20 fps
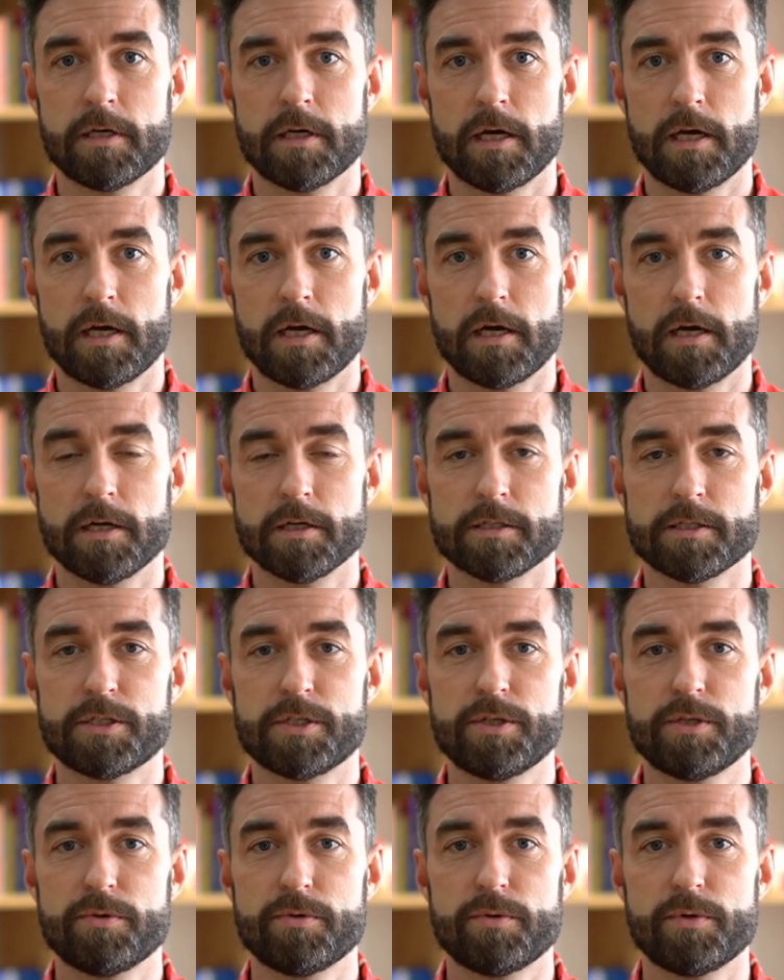I'll
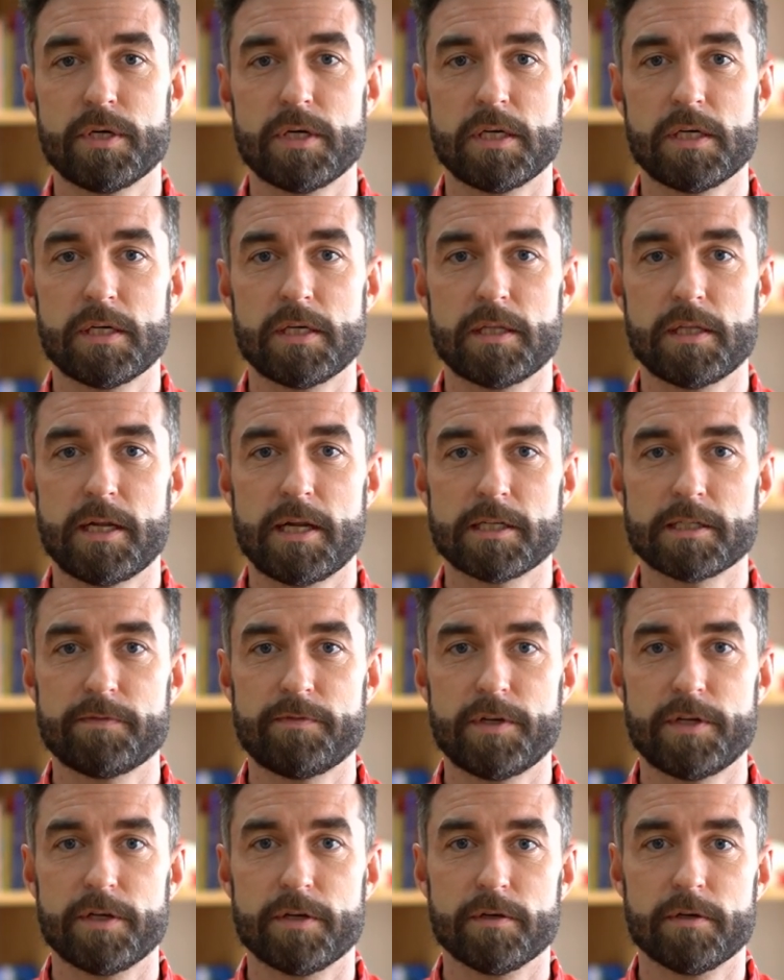see you in the next
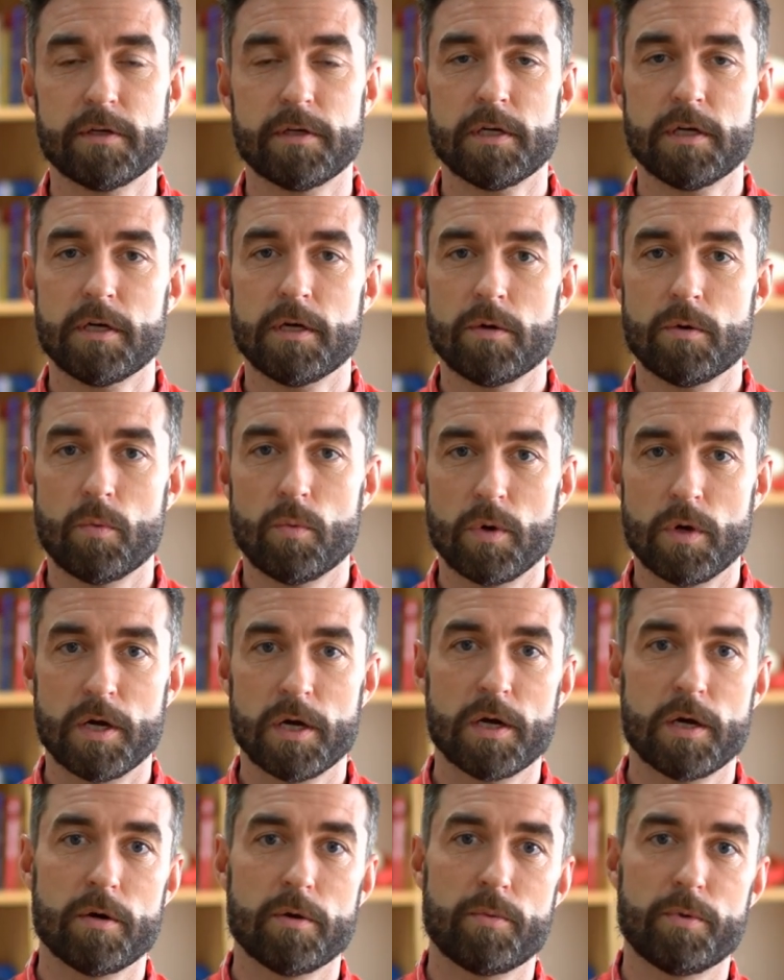video,
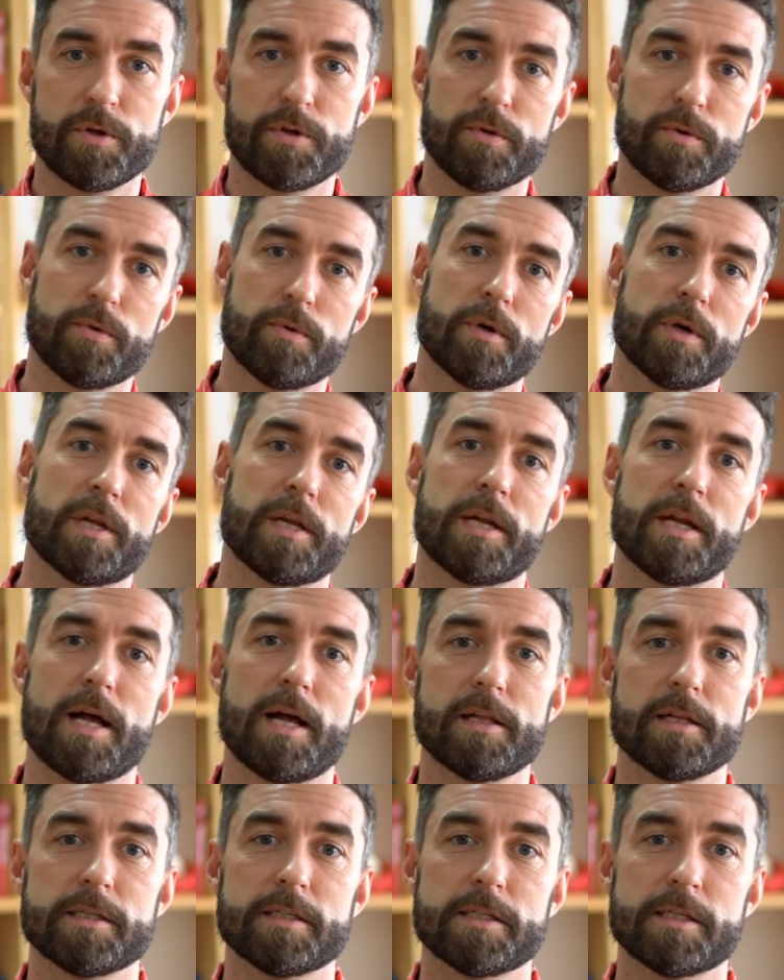where we do an
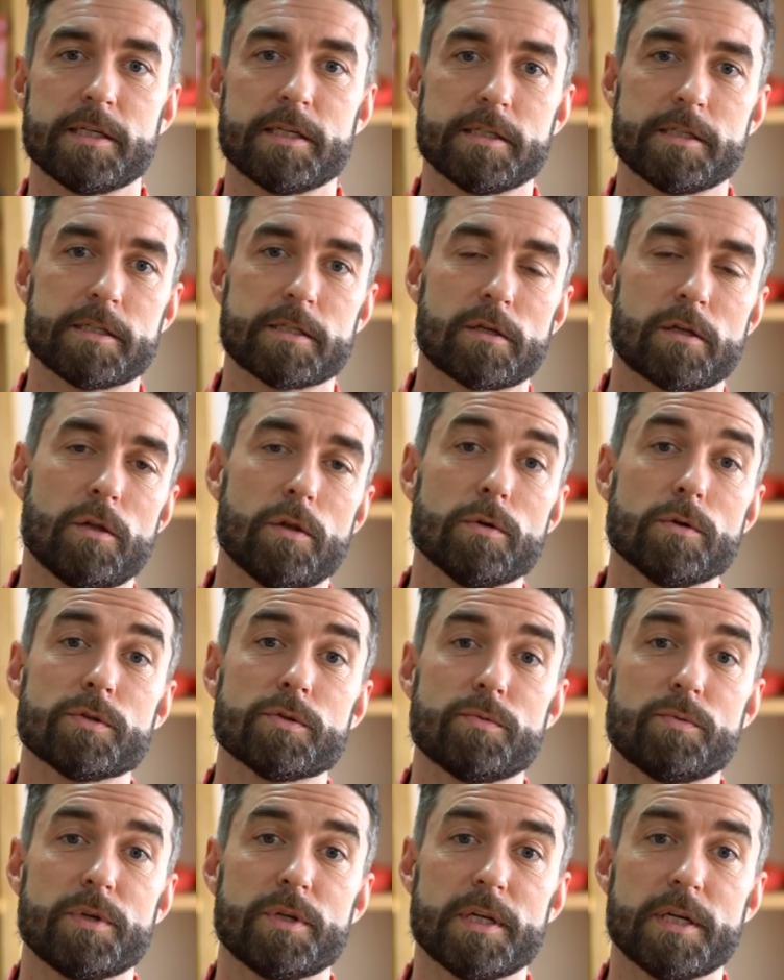analysis, close
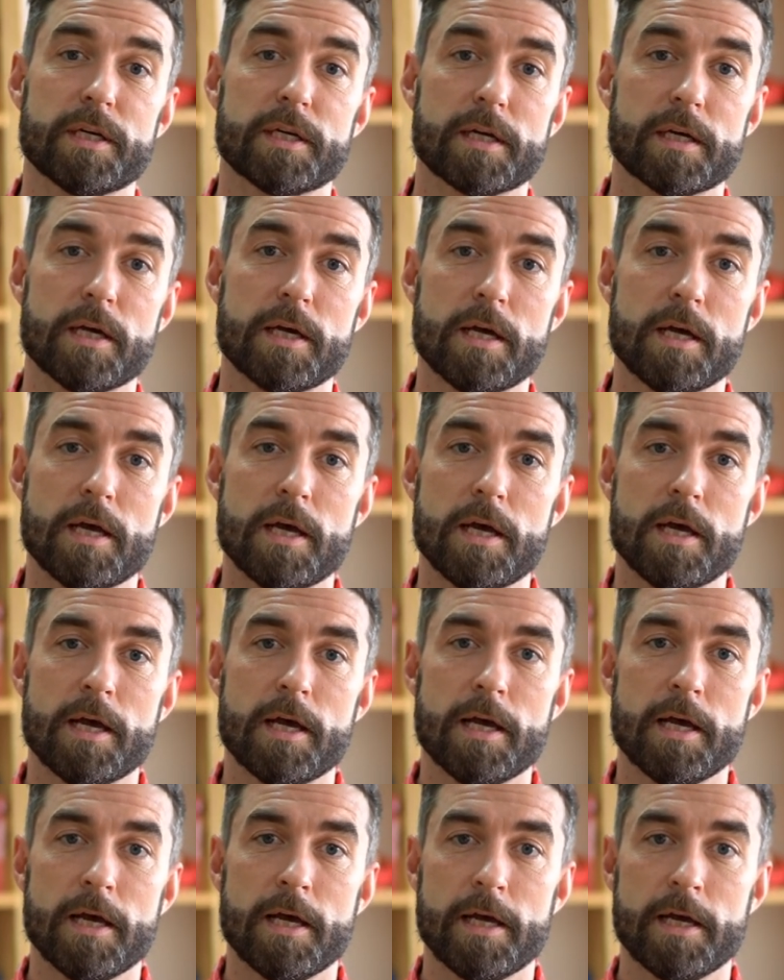reading,
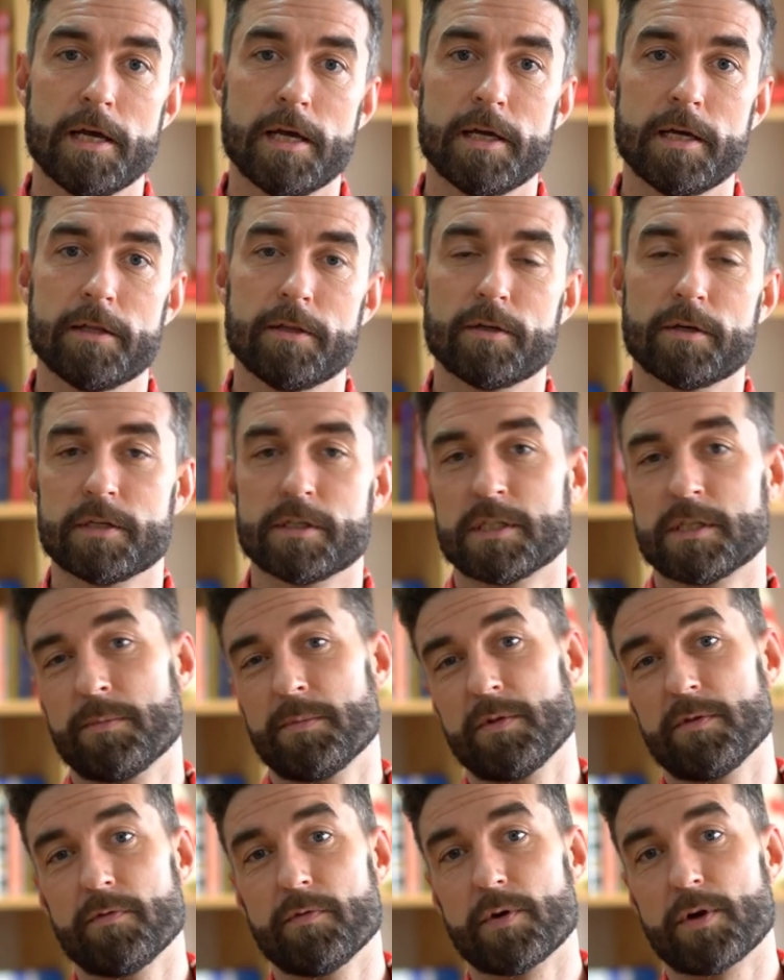and look at some of
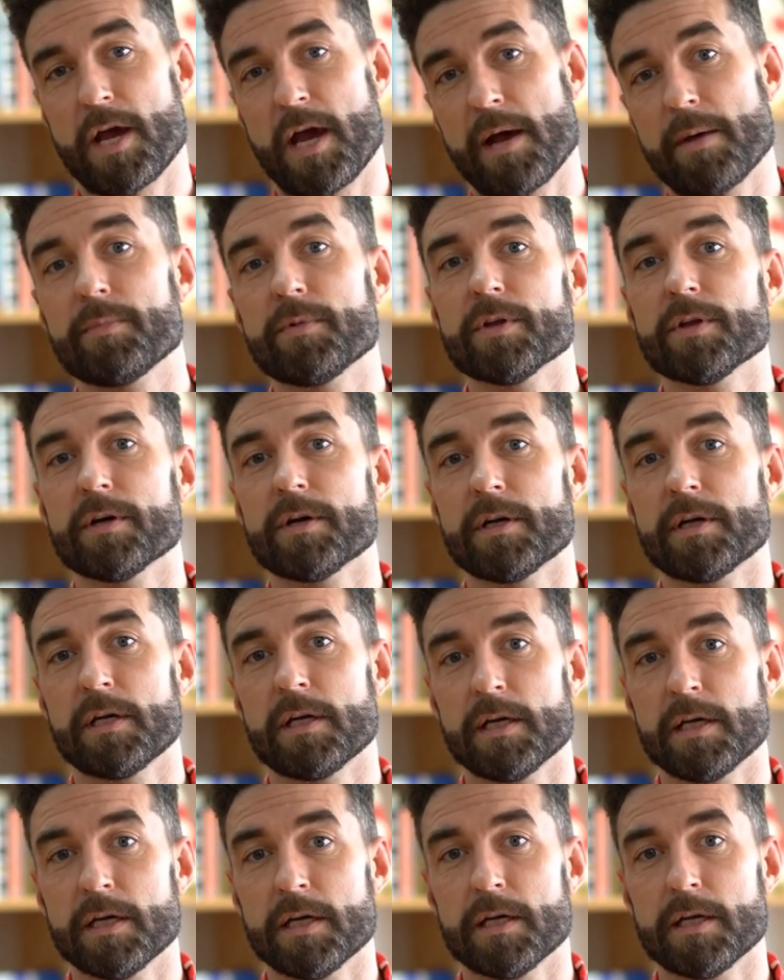the
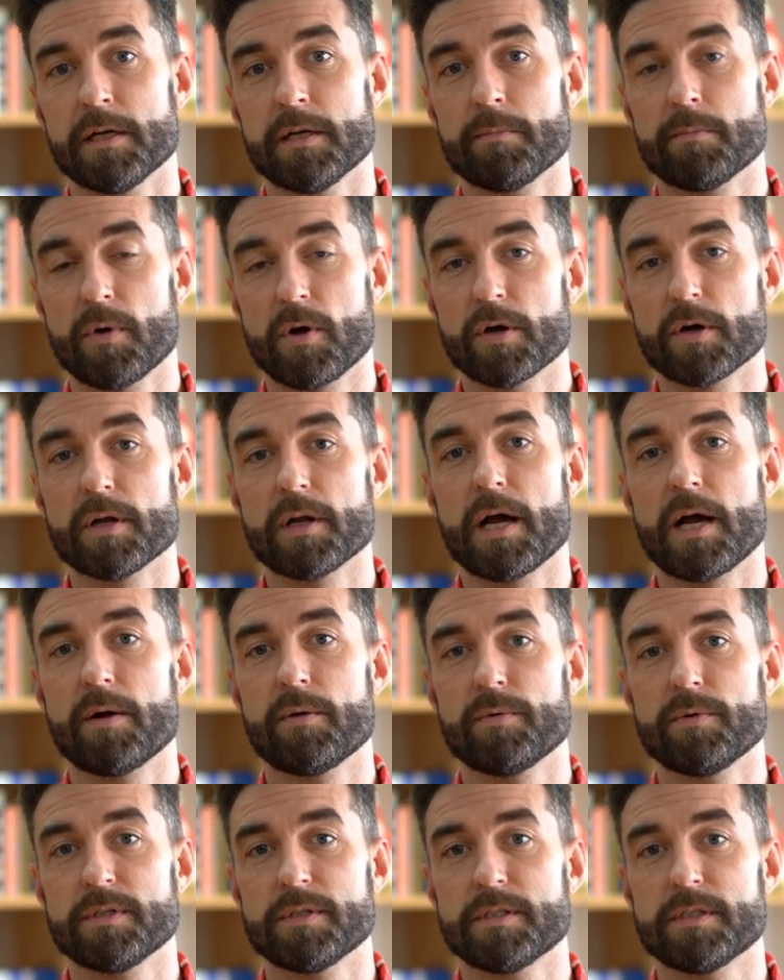vocabulary in Margaret
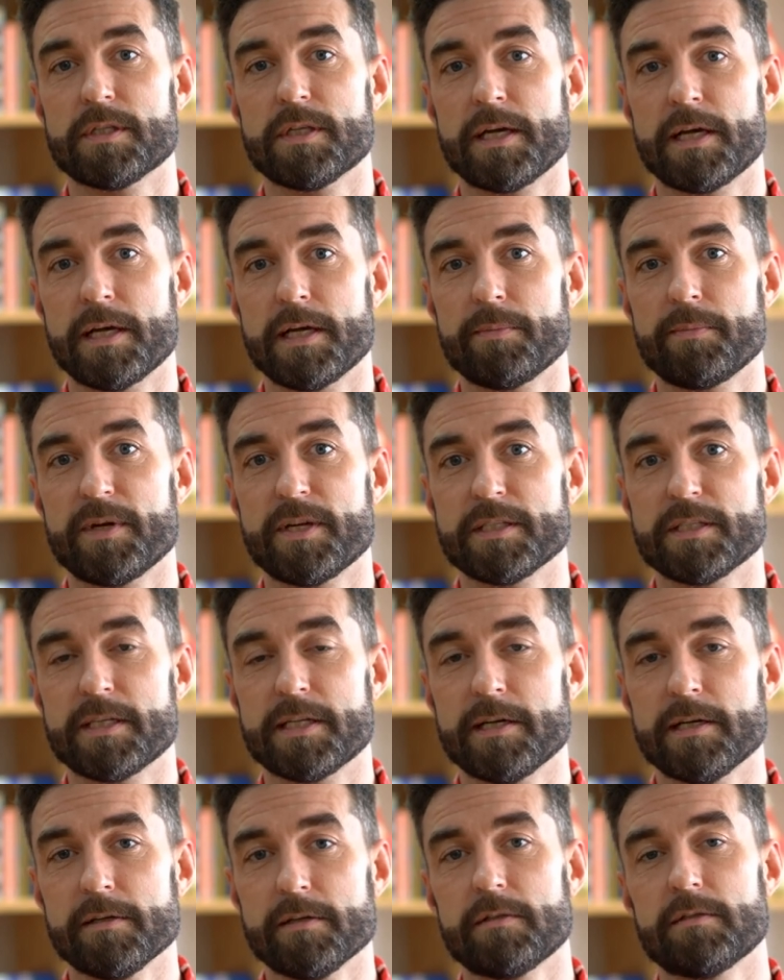Atwood's The Handmaid's
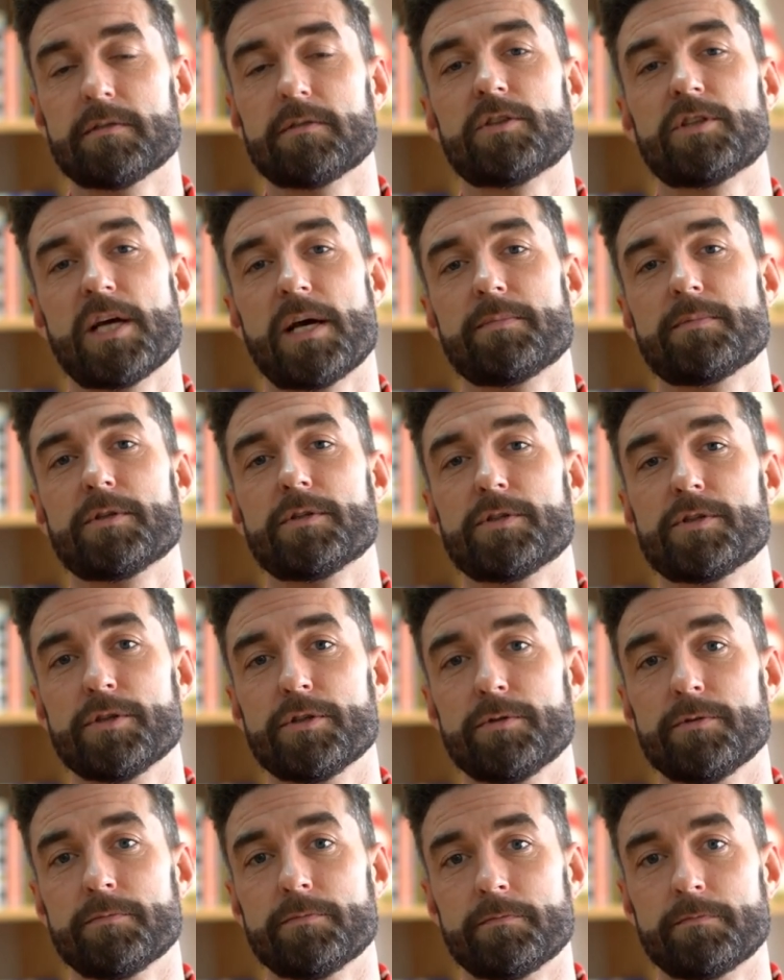Tale, Chapter
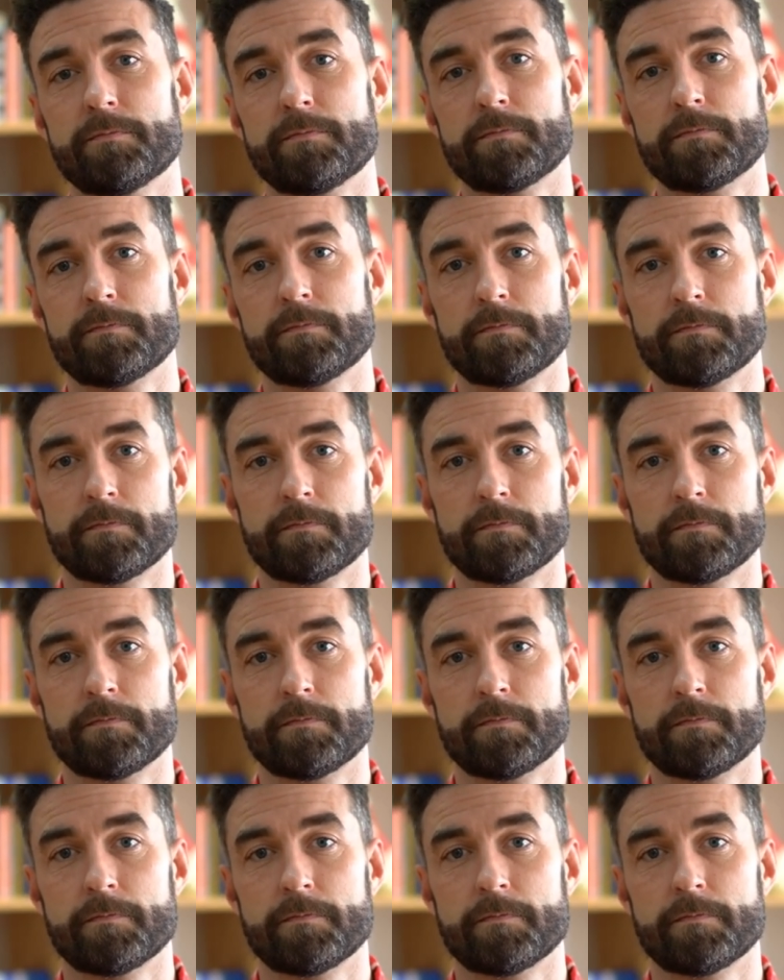2.